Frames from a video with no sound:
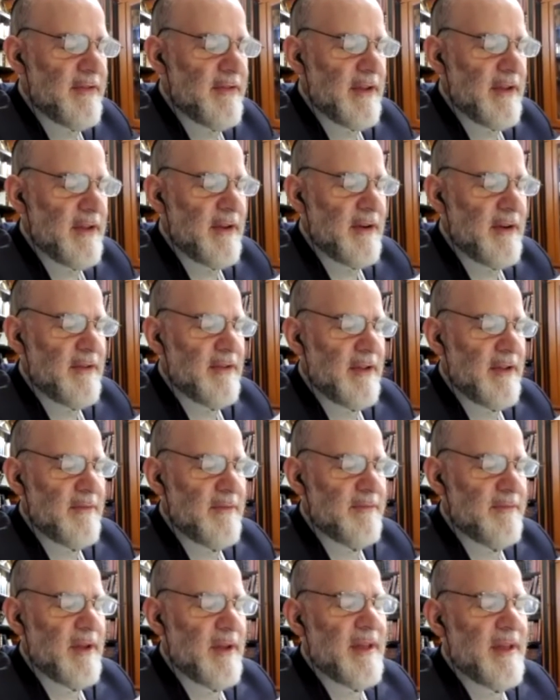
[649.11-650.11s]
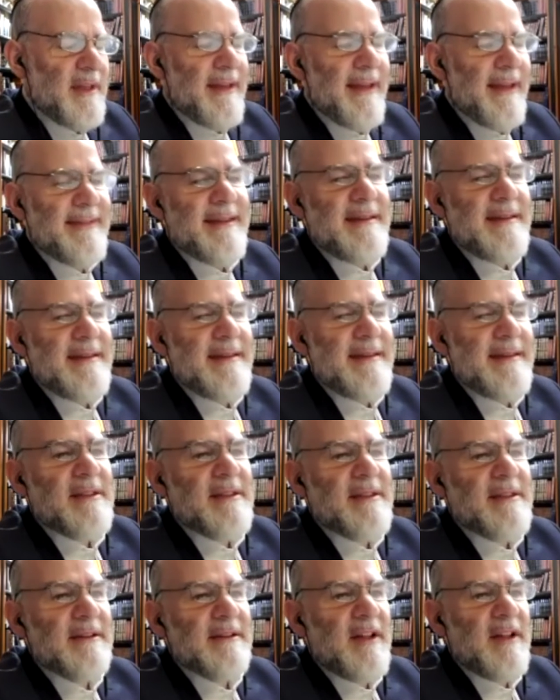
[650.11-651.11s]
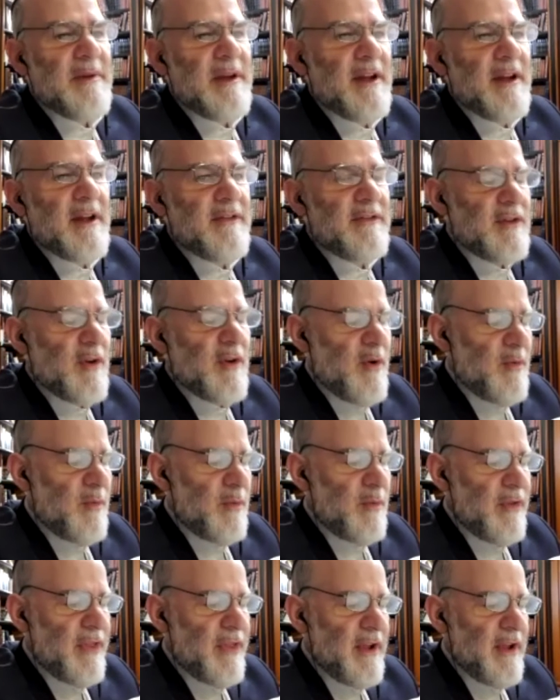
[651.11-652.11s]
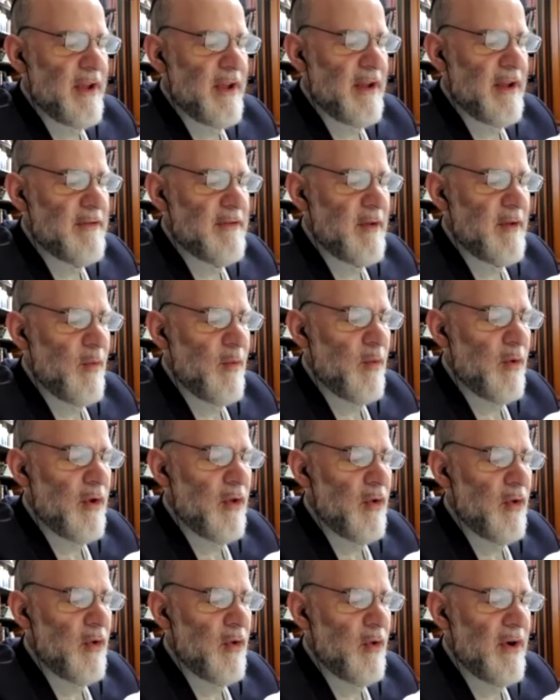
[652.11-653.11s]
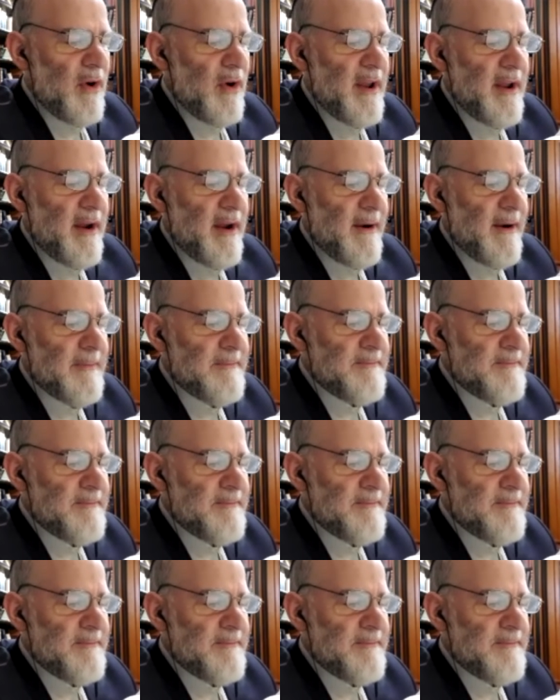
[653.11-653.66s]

It didn't make the list because no one would think of using wool or hair